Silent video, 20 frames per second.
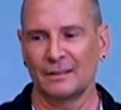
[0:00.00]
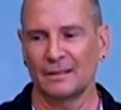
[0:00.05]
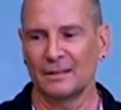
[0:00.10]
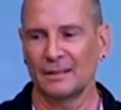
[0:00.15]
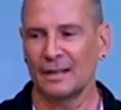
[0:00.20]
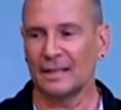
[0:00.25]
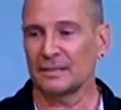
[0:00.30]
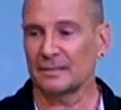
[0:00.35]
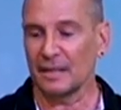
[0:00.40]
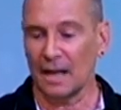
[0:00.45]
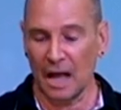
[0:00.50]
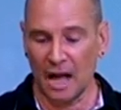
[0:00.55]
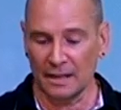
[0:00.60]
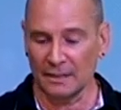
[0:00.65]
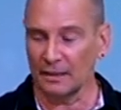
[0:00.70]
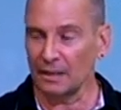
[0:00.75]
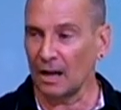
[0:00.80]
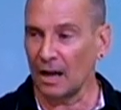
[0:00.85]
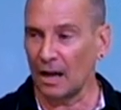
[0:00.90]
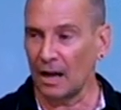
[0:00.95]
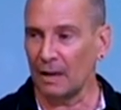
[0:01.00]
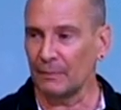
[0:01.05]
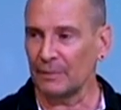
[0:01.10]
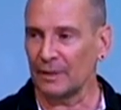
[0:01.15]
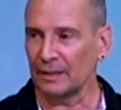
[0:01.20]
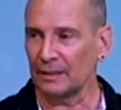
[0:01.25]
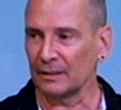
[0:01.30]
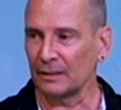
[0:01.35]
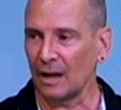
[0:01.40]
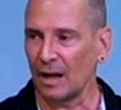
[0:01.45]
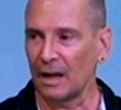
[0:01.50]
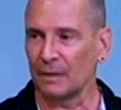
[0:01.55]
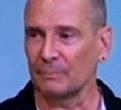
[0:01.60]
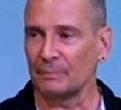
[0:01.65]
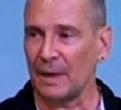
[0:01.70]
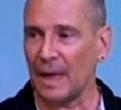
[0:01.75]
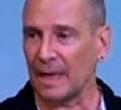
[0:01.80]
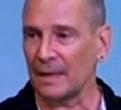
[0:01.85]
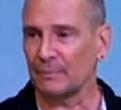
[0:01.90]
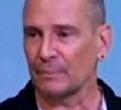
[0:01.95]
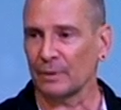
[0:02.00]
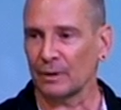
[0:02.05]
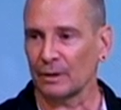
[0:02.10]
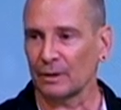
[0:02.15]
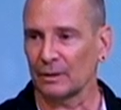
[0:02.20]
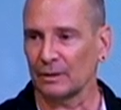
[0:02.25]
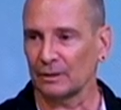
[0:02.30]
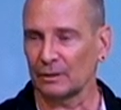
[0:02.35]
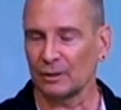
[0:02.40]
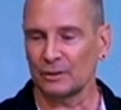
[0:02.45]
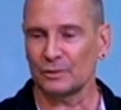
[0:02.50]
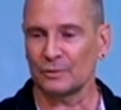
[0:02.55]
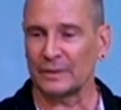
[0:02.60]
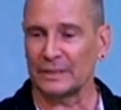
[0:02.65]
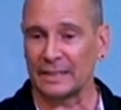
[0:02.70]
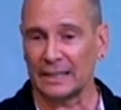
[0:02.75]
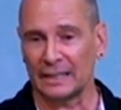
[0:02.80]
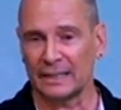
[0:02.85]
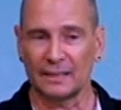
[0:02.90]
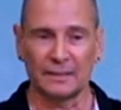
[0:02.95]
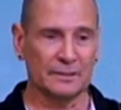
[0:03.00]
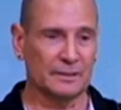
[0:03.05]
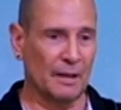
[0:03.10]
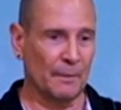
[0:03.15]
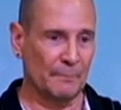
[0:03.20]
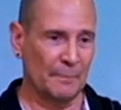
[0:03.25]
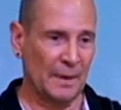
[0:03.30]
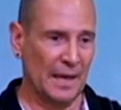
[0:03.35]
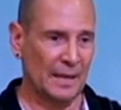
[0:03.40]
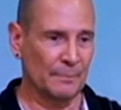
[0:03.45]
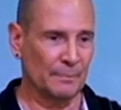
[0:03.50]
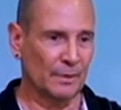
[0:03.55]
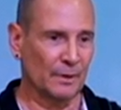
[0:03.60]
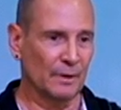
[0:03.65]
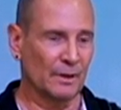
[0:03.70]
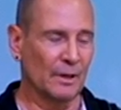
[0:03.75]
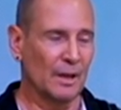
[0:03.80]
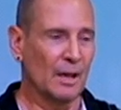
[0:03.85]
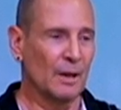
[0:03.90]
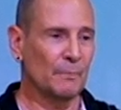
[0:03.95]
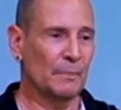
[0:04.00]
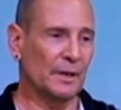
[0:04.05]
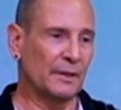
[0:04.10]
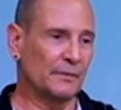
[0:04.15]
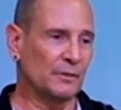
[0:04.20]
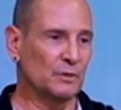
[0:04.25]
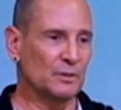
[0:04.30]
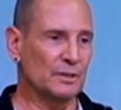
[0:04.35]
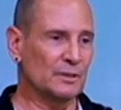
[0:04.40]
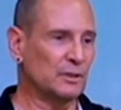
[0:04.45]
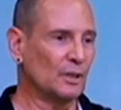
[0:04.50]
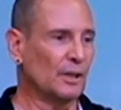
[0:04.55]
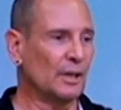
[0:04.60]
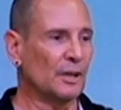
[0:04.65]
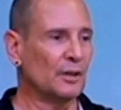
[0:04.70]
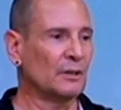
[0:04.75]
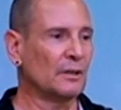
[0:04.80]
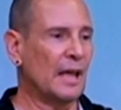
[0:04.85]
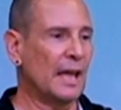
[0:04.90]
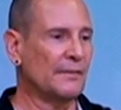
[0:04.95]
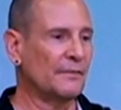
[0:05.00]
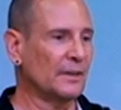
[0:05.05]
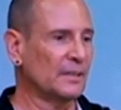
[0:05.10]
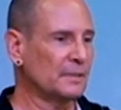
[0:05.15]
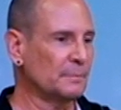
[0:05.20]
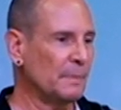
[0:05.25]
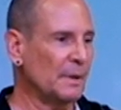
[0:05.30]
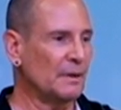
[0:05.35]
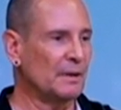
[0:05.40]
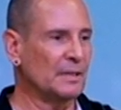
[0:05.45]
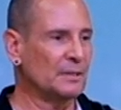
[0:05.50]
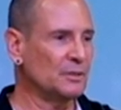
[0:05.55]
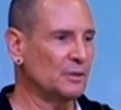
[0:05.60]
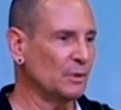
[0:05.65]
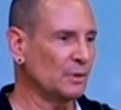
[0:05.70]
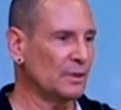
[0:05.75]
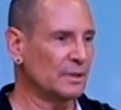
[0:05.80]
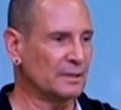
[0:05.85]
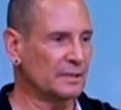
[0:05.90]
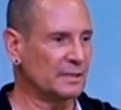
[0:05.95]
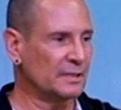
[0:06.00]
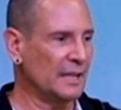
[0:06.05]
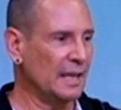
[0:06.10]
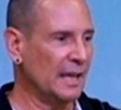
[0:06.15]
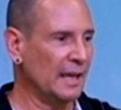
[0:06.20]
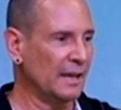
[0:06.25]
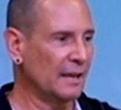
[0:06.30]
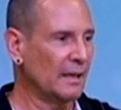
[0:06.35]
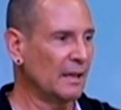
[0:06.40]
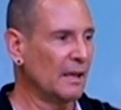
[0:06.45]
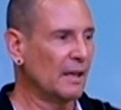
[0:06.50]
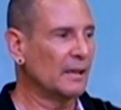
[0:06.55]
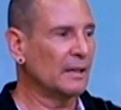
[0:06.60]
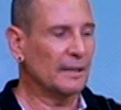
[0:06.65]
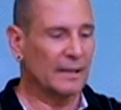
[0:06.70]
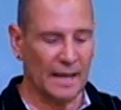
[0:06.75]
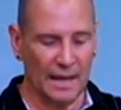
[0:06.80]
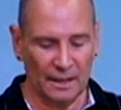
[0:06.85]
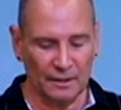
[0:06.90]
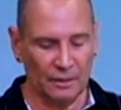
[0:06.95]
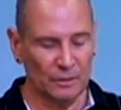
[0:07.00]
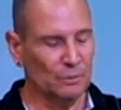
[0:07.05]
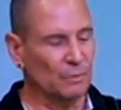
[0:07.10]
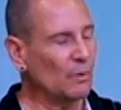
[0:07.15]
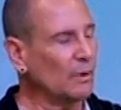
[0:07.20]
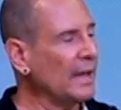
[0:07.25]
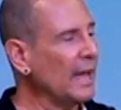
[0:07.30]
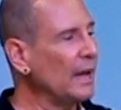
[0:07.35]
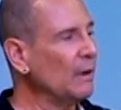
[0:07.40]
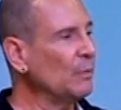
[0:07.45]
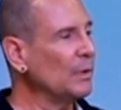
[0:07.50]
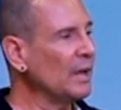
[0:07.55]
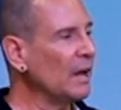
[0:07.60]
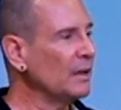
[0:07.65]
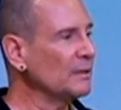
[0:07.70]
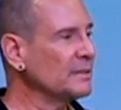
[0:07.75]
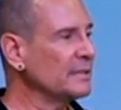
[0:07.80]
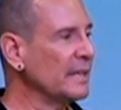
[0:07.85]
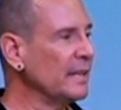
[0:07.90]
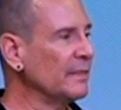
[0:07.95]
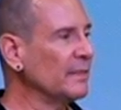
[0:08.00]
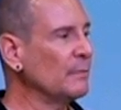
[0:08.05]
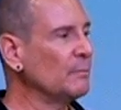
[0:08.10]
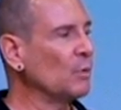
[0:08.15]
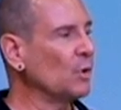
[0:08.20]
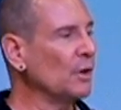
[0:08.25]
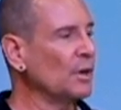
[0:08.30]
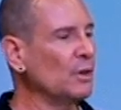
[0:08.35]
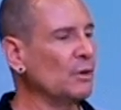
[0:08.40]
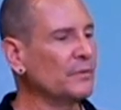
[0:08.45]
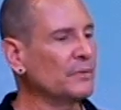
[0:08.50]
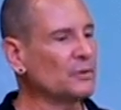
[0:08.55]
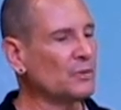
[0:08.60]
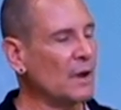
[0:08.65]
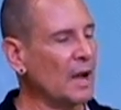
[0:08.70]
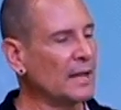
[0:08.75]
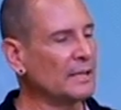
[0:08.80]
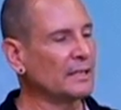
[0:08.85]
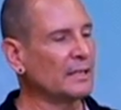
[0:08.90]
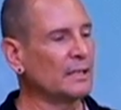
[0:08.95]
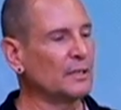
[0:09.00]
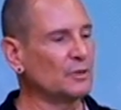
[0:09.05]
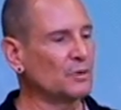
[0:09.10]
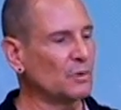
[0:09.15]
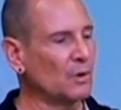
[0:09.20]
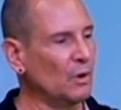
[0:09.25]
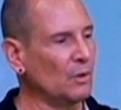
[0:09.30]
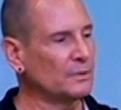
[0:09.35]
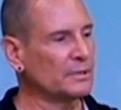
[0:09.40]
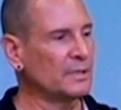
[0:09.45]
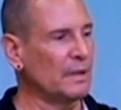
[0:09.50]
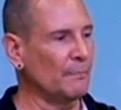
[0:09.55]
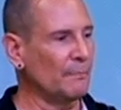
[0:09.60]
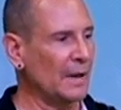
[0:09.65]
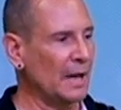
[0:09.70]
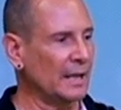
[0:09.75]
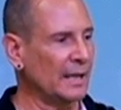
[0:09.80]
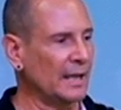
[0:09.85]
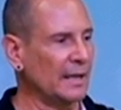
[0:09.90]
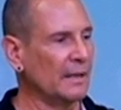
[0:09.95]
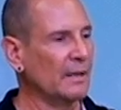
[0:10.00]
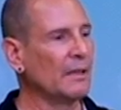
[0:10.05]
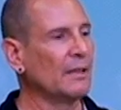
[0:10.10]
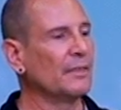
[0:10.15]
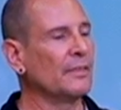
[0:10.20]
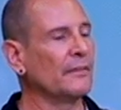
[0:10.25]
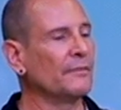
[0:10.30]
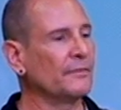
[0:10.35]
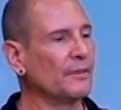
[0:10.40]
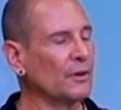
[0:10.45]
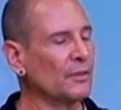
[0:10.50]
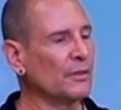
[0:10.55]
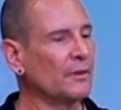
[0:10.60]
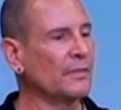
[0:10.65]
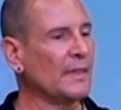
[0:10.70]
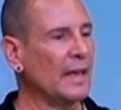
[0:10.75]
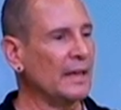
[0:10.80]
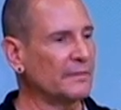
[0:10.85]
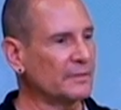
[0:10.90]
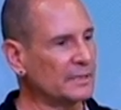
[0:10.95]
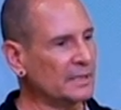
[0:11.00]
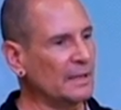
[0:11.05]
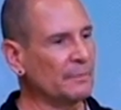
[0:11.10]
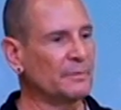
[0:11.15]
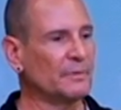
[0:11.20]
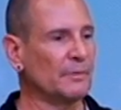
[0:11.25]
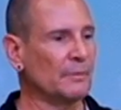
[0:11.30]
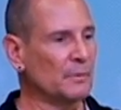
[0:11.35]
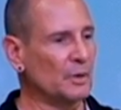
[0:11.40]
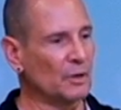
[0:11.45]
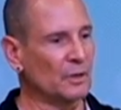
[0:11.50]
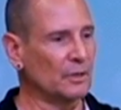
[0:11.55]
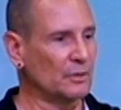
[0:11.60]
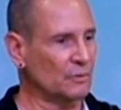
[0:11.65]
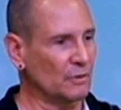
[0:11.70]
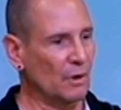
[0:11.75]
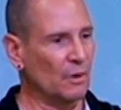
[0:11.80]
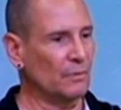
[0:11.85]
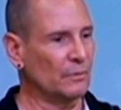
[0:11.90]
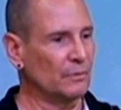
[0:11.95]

It's uncommon on paper, looks ridiculous on paper, but if you just look at your life experience, you can see. Can't we all see the more you have tried to control somebody, the further they have slipped from your control?